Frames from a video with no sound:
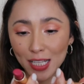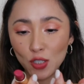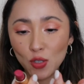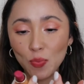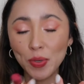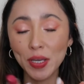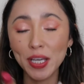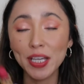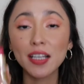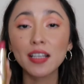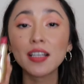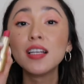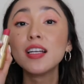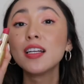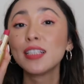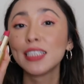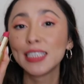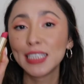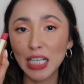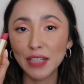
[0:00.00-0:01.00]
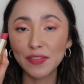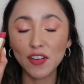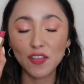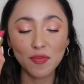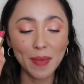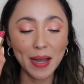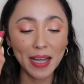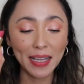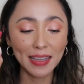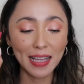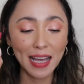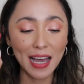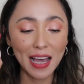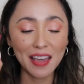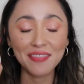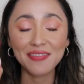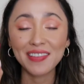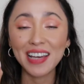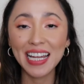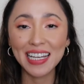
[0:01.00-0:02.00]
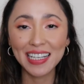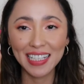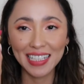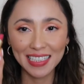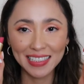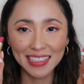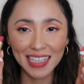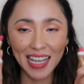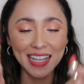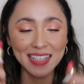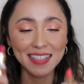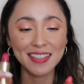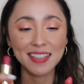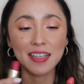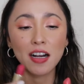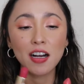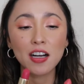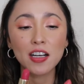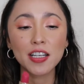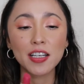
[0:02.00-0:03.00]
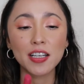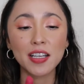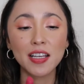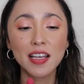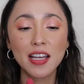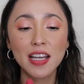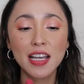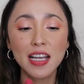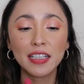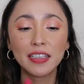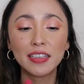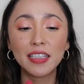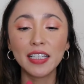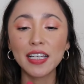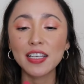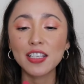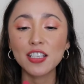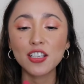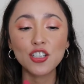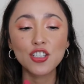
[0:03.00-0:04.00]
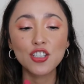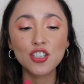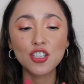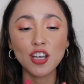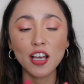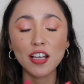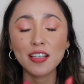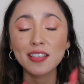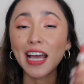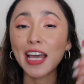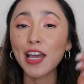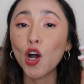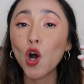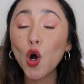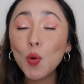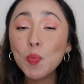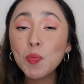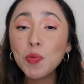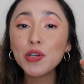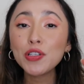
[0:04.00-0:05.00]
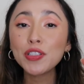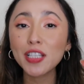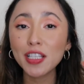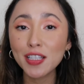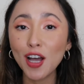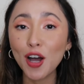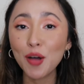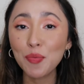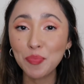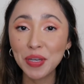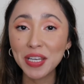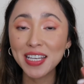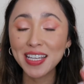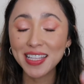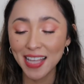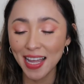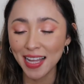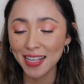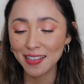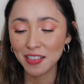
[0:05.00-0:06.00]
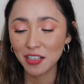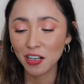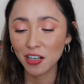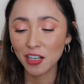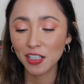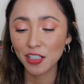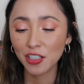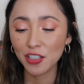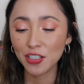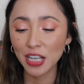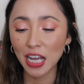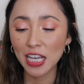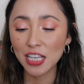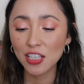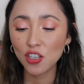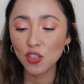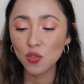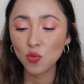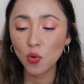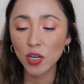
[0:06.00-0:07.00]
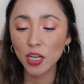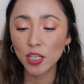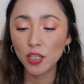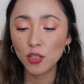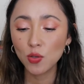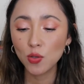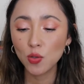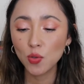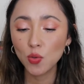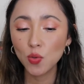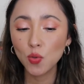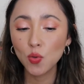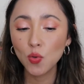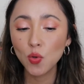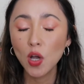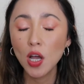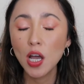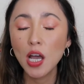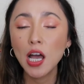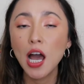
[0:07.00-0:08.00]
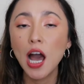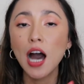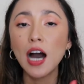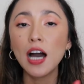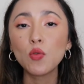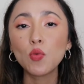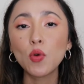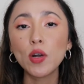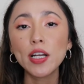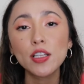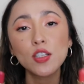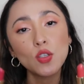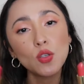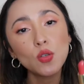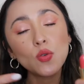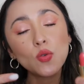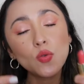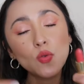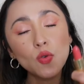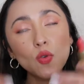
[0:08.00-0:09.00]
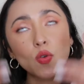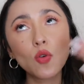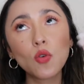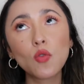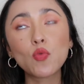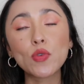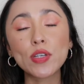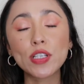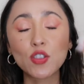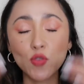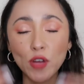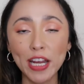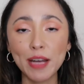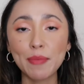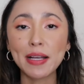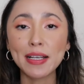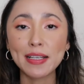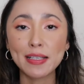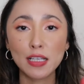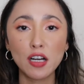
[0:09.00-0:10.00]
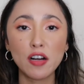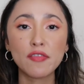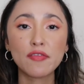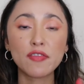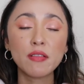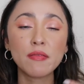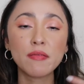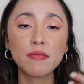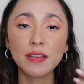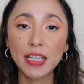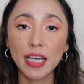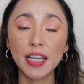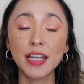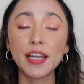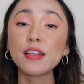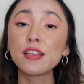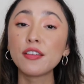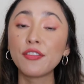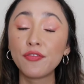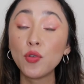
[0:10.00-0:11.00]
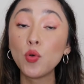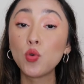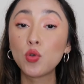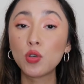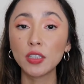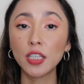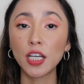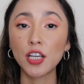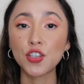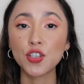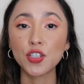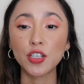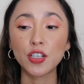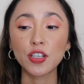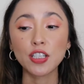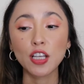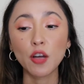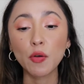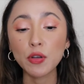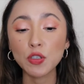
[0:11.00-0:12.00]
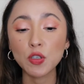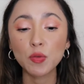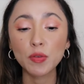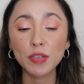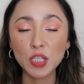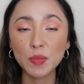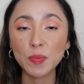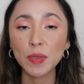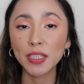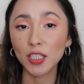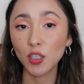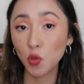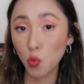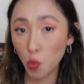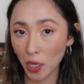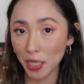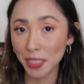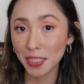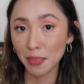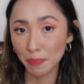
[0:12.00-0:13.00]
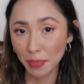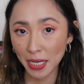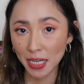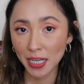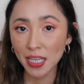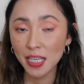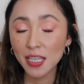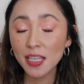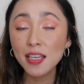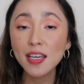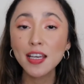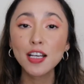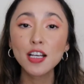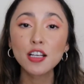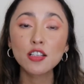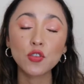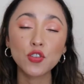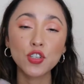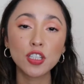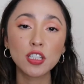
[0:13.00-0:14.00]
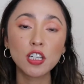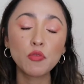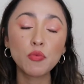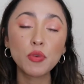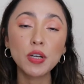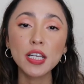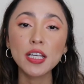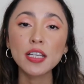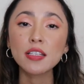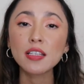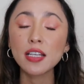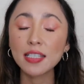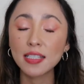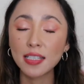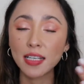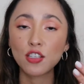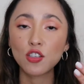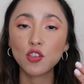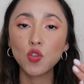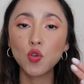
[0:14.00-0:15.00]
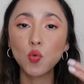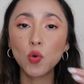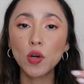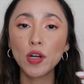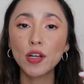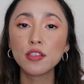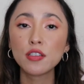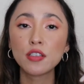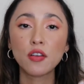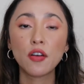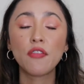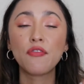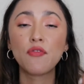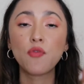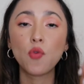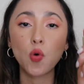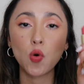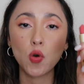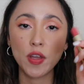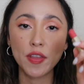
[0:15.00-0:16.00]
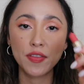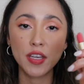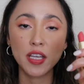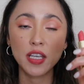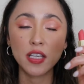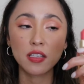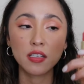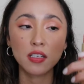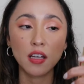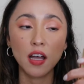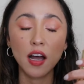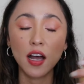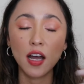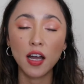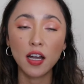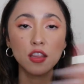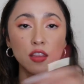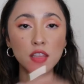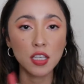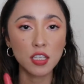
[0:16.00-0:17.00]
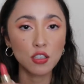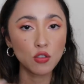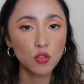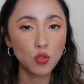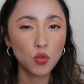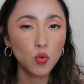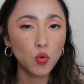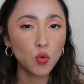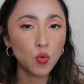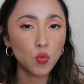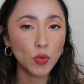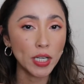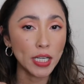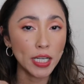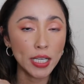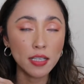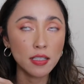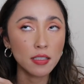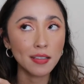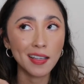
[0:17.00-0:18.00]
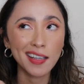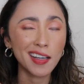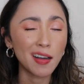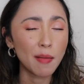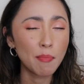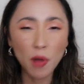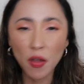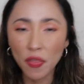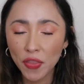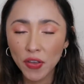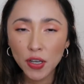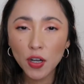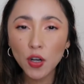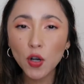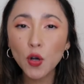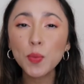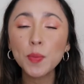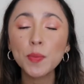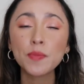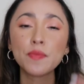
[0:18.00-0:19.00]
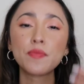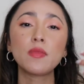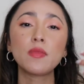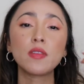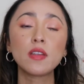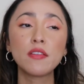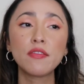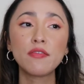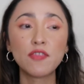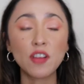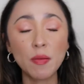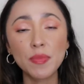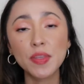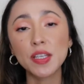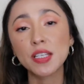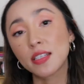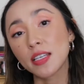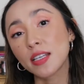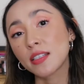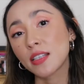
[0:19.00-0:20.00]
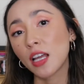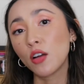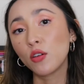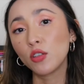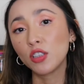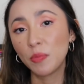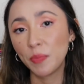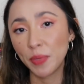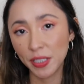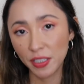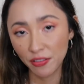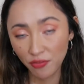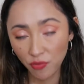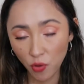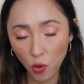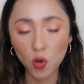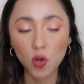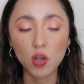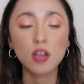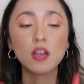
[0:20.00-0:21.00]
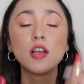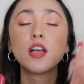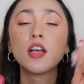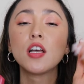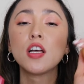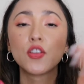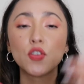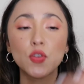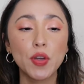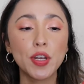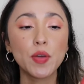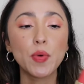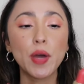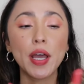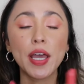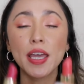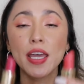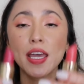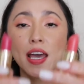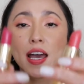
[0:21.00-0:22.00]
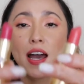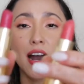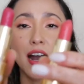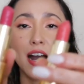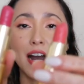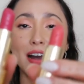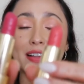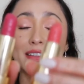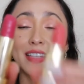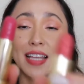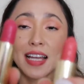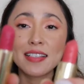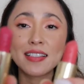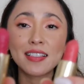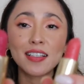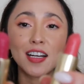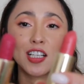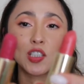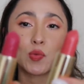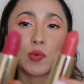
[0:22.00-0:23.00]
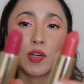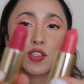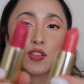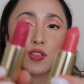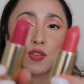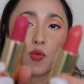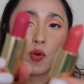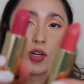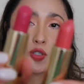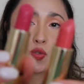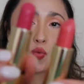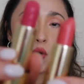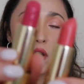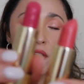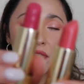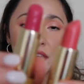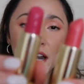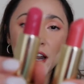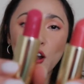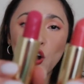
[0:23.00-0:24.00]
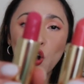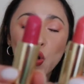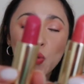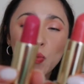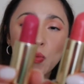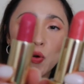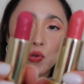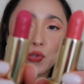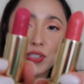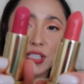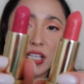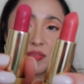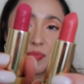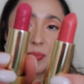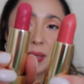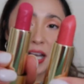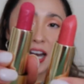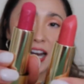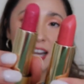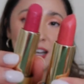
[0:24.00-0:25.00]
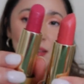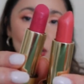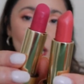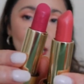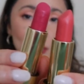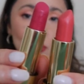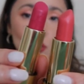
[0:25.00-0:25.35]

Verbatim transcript: to pick Love of My Life and Dance Card. These are just, I almost did not pick Dance Card because I just wanted to I wanted to restrain myself from getting the full collection because I was already spending quite a penny. So she did release six new ones for this uh, this new release like a month ago. From the six, I only picked four. So anyway, uh, Dance Card was, was one that I almost left behind, but I'm